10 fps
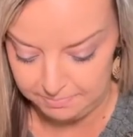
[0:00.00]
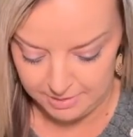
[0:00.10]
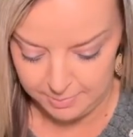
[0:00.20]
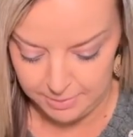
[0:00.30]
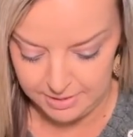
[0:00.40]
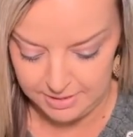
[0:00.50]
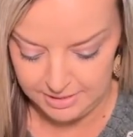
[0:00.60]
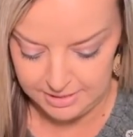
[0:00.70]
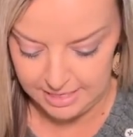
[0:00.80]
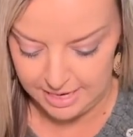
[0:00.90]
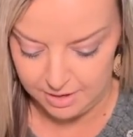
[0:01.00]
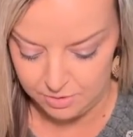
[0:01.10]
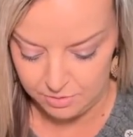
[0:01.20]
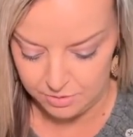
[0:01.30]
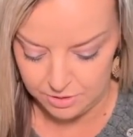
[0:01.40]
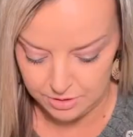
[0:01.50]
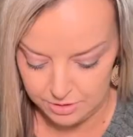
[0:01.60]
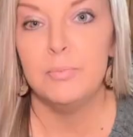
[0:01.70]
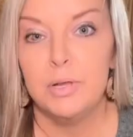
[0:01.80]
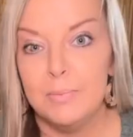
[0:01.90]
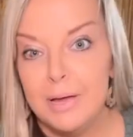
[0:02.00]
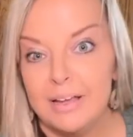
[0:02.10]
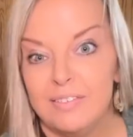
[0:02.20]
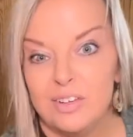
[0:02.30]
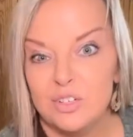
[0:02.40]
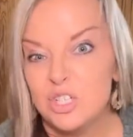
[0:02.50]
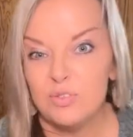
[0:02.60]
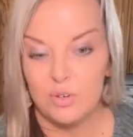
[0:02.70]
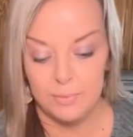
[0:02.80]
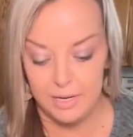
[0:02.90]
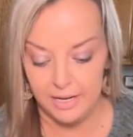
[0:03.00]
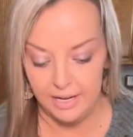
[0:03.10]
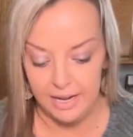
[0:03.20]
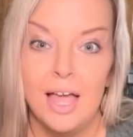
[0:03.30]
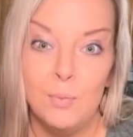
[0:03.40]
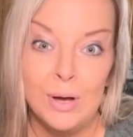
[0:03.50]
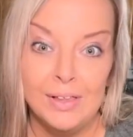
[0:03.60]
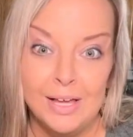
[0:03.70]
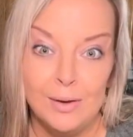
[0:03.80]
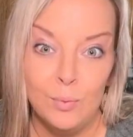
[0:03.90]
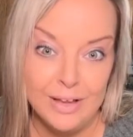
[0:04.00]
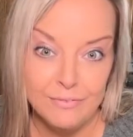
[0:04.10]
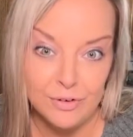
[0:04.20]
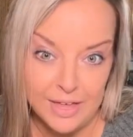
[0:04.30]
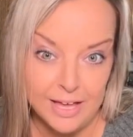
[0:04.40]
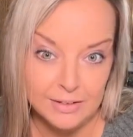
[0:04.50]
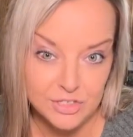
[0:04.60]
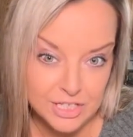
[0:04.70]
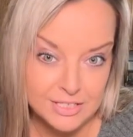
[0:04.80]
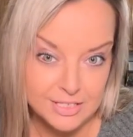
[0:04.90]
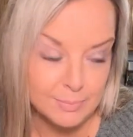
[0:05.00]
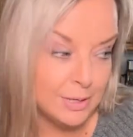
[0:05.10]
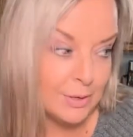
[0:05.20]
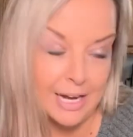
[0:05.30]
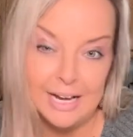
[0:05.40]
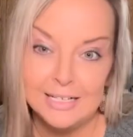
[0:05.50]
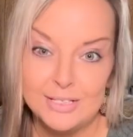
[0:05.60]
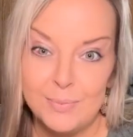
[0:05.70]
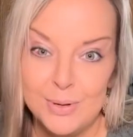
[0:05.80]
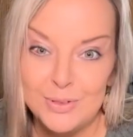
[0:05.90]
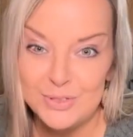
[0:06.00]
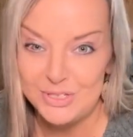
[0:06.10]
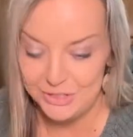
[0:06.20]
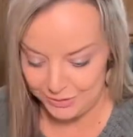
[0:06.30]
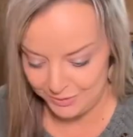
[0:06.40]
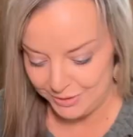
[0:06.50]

Spread this out. Put it back in there just for a minute. And while I wait for that cheese to melt, I got something else to show y'all.